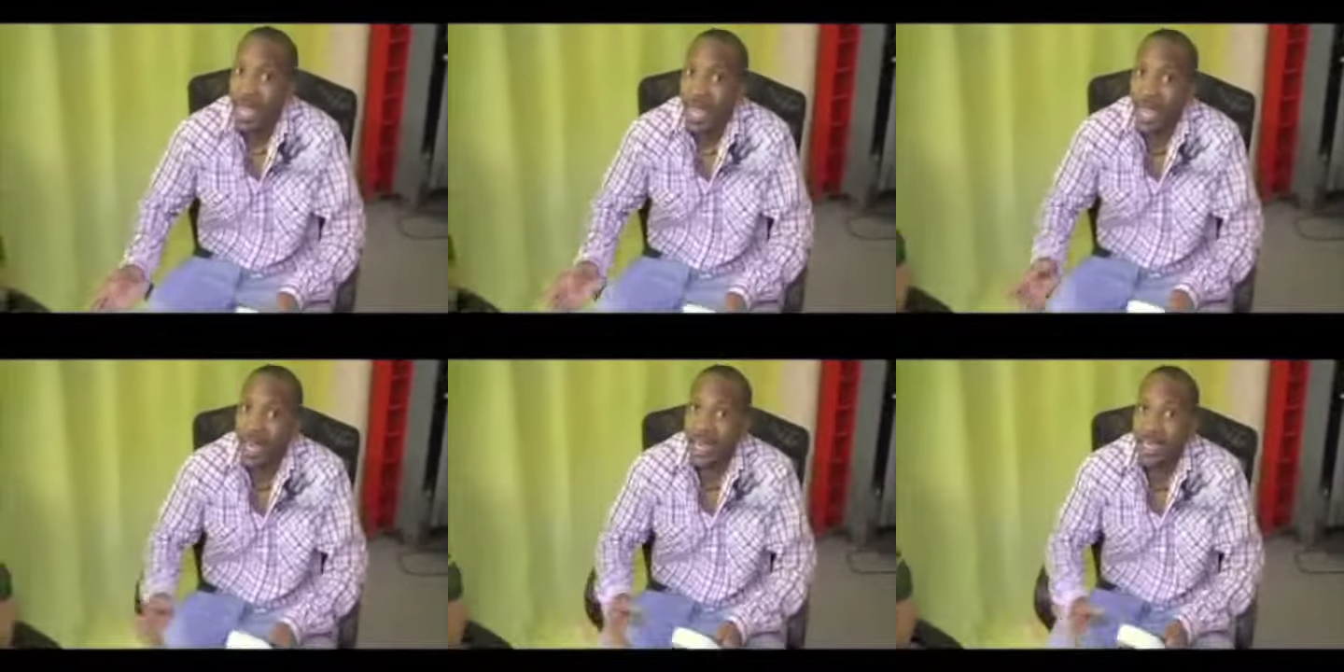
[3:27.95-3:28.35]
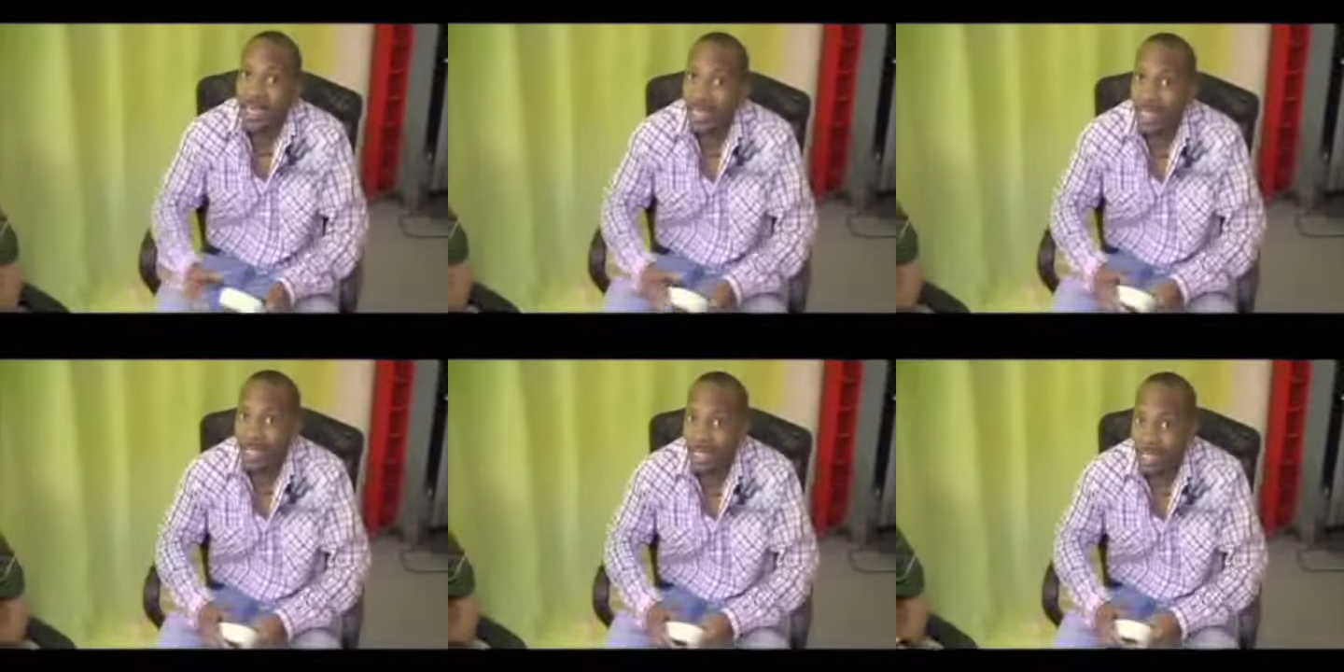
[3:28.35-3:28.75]
And I
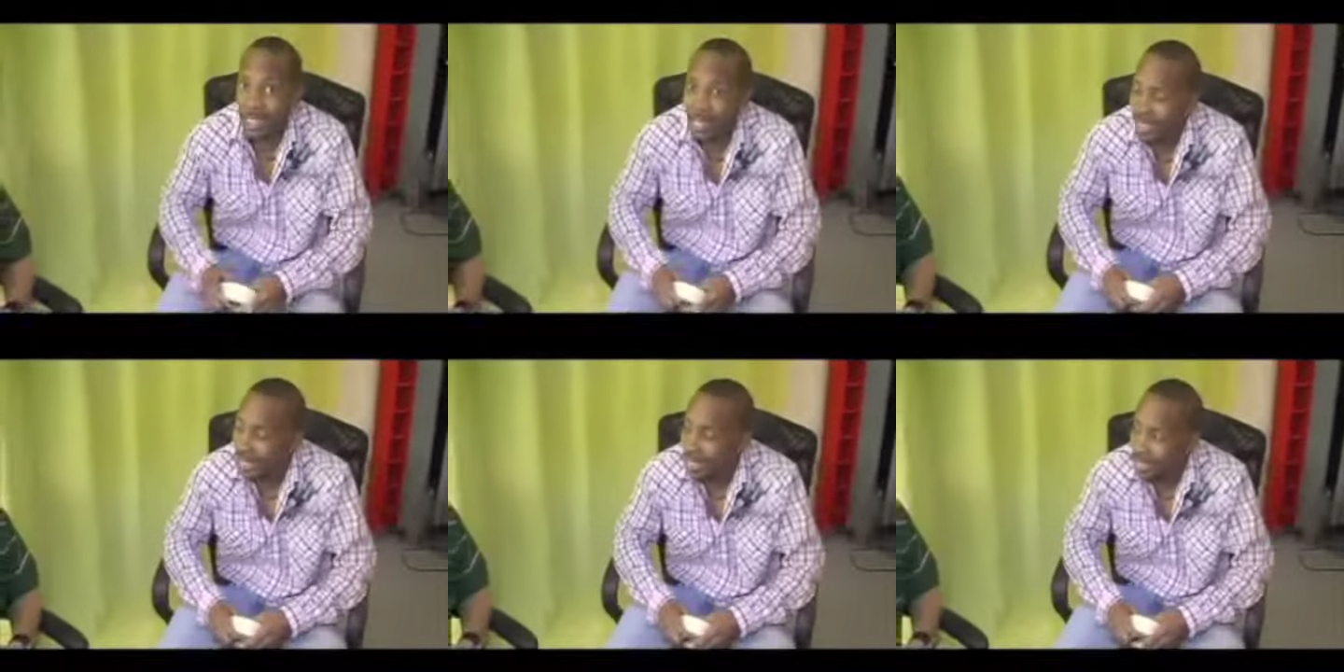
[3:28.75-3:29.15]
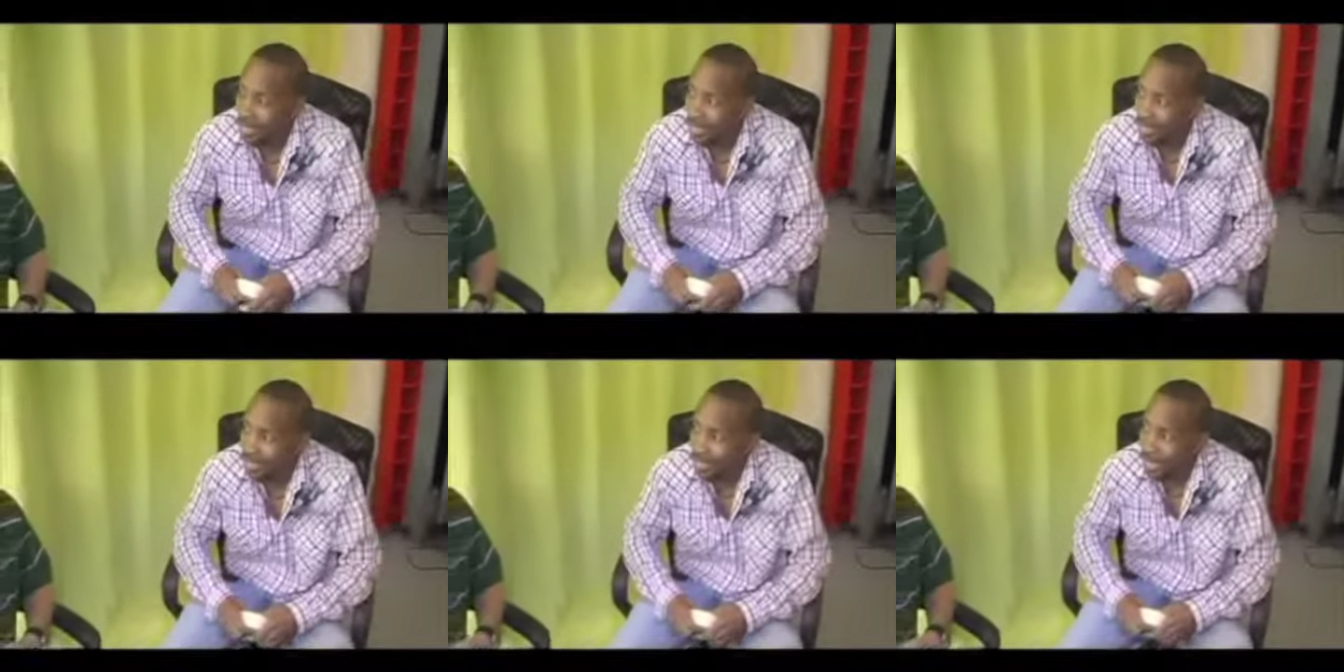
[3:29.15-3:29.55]
just took a
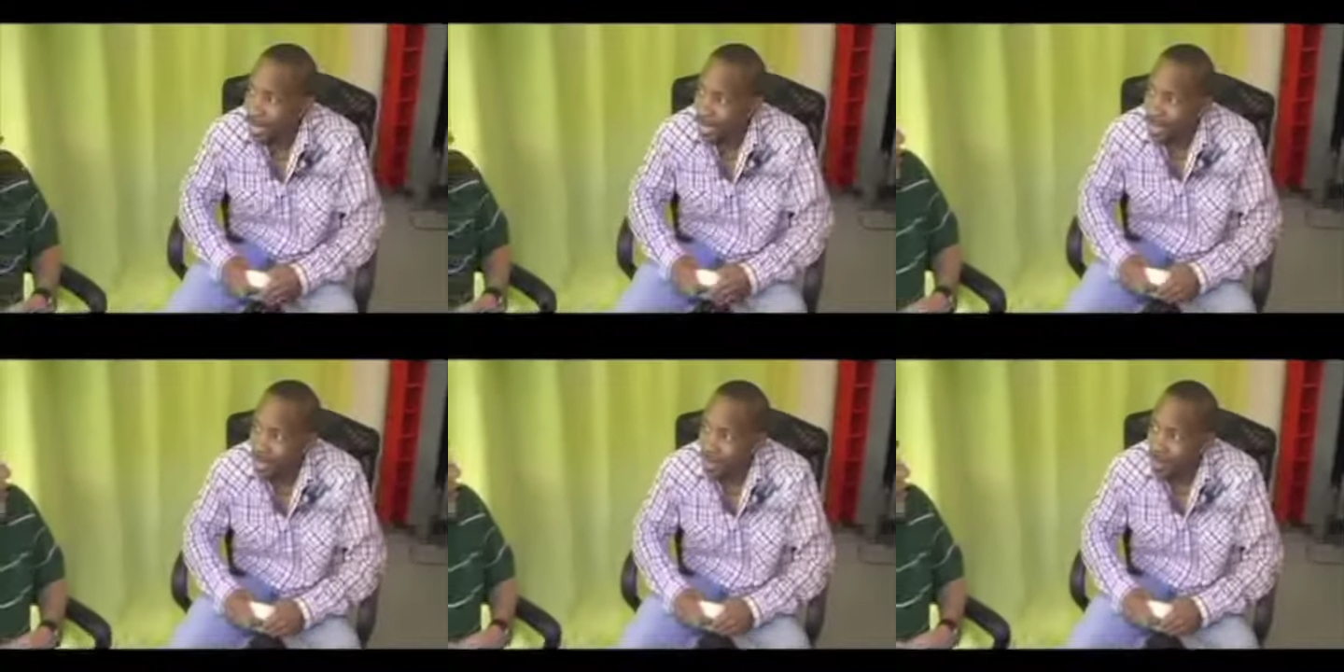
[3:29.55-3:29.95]
chance and decided to